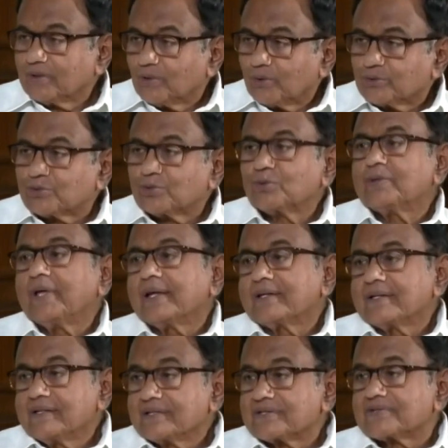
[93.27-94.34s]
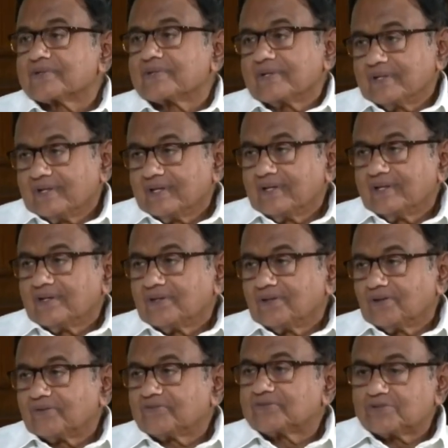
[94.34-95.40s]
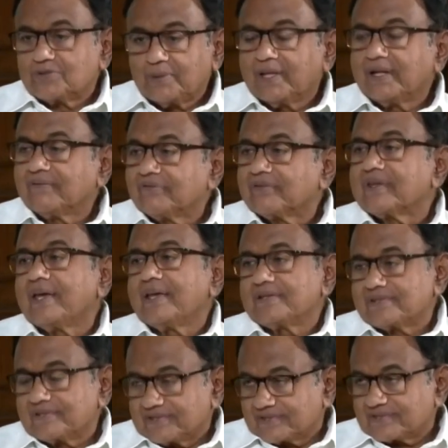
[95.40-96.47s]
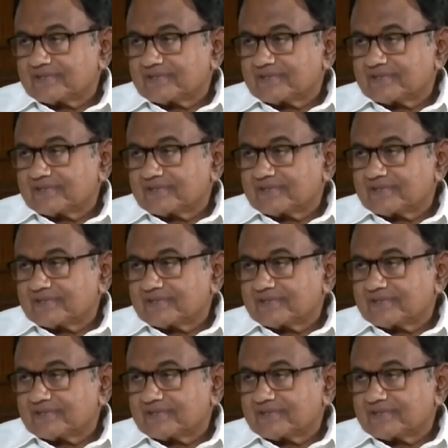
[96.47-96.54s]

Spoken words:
go through that list of 12 cases.